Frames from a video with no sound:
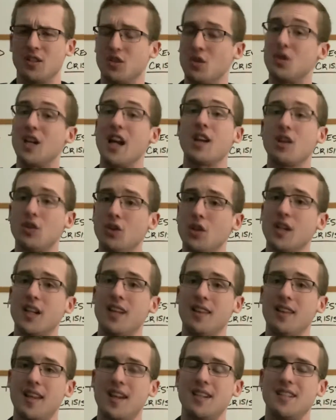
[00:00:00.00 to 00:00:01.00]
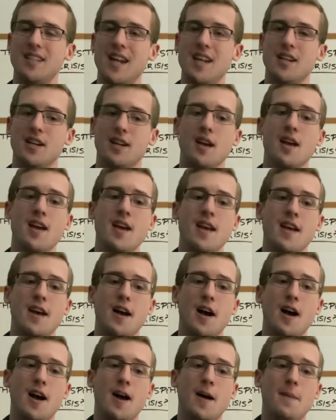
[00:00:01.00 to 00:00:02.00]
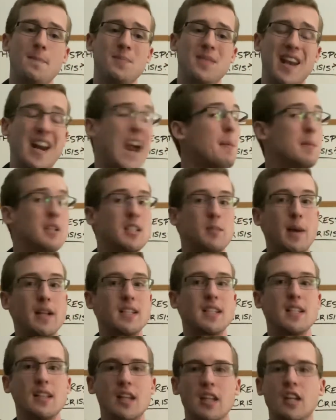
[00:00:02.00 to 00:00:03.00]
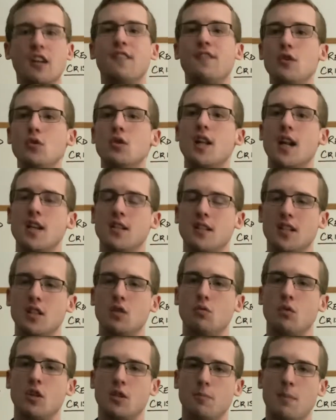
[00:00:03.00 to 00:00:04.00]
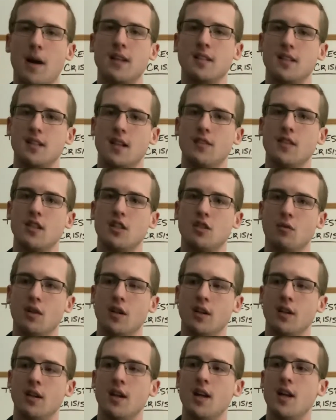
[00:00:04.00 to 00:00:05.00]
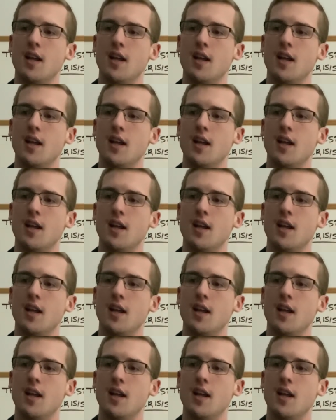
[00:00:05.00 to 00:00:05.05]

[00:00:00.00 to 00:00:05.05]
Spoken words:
So take a look at that data, and I'm expecting like a few sentences responses on this one,